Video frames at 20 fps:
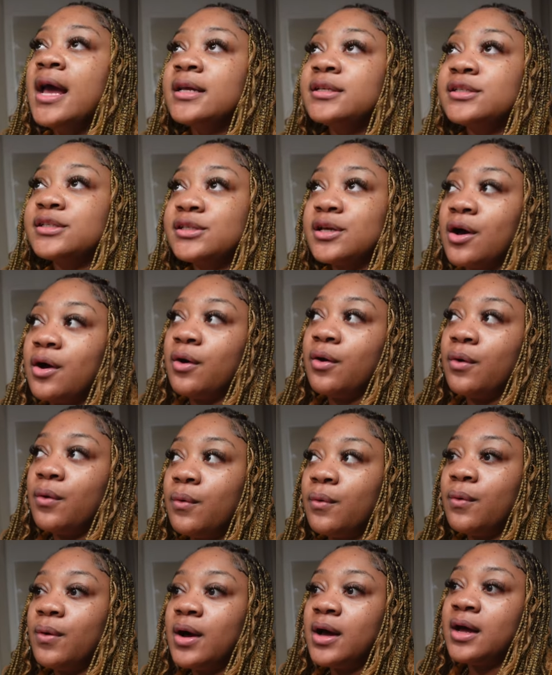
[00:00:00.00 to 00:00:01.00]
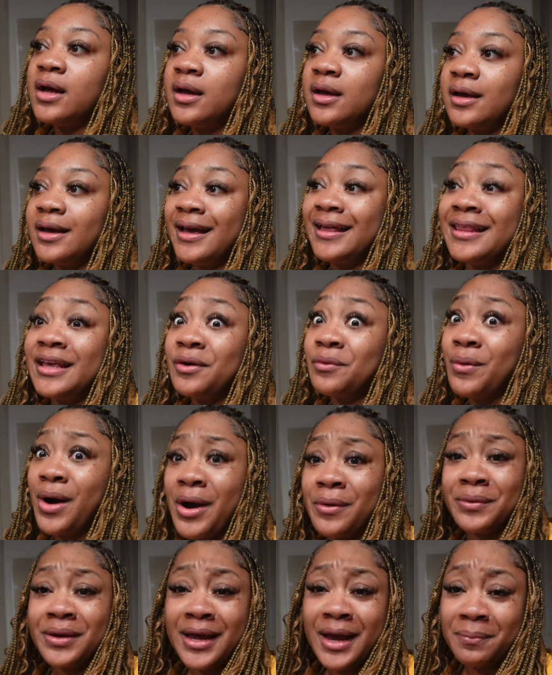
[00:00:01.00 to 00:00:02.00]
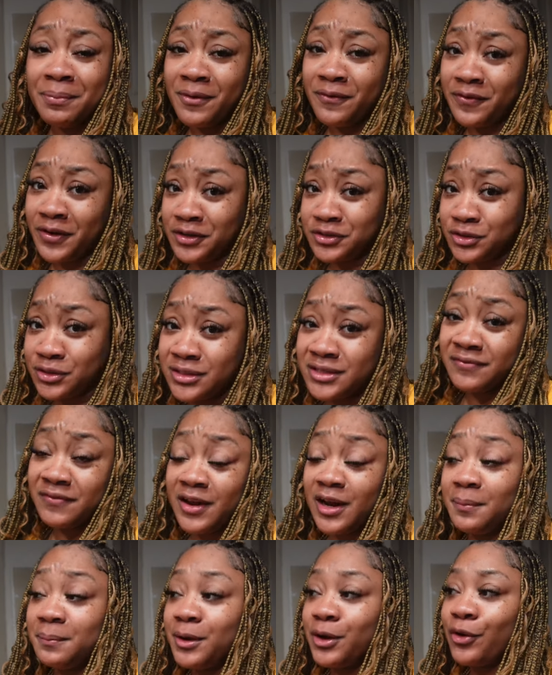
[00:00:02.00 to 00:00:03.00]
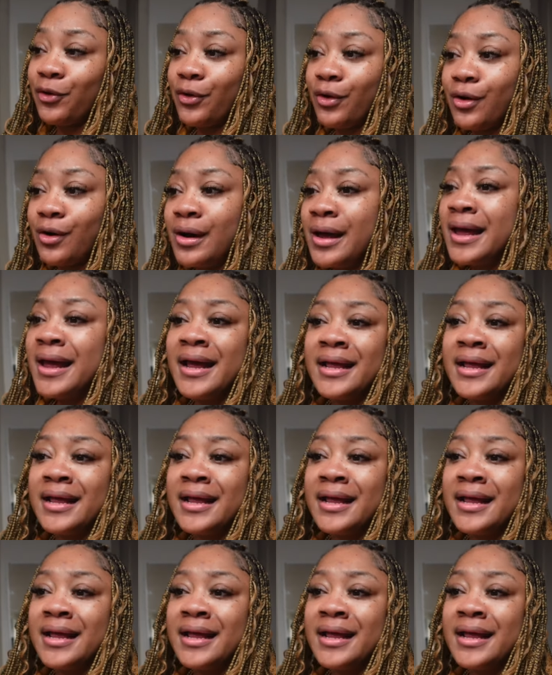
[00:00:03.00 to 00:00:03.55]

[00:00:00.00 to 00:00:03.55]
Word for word: So, and then while we at professional development, girl,